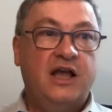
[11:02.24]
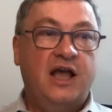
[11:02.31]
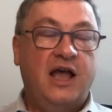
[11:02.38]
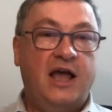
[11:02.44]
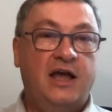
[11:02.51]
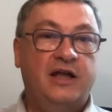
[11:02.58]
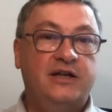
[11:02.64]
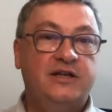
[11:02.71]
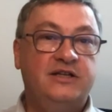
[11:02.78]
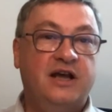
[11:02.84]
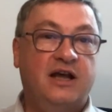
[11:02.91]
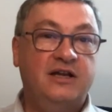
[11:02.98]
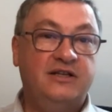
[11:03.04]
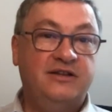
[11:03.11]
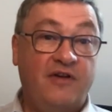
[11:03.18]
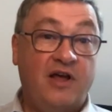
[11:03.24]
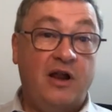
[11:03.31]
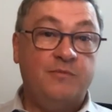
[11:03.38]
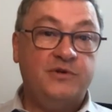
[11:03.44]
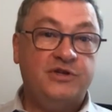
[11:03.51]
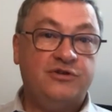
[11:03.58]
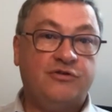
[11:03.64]
and
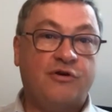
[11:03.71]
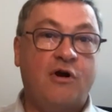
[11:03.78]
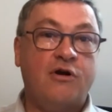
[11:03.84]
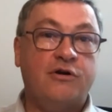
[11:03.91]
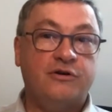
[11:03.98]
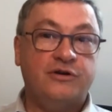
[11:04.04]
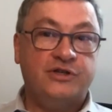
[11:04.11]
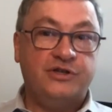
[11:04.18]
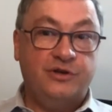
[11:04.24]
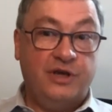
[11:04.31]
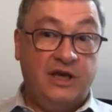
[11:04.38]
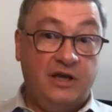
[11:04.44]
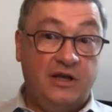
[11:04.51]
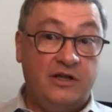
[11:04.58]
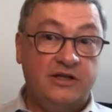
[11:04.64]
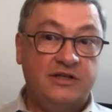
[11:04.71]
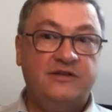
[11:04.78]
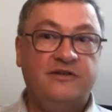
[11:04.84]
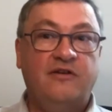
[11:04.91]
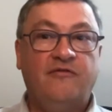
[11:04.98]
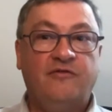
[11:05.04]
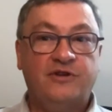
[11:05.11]
develop stronger skills
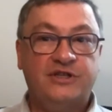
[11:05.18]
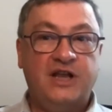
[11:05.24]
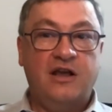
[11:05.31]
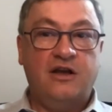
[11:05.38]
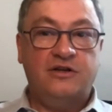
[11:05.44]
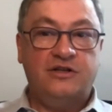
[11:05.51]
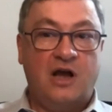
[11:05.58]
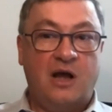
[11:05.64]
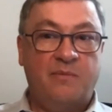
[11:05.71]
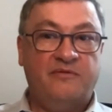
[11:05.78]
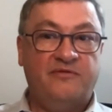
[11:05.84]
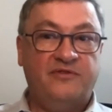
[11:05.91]
for staying on top of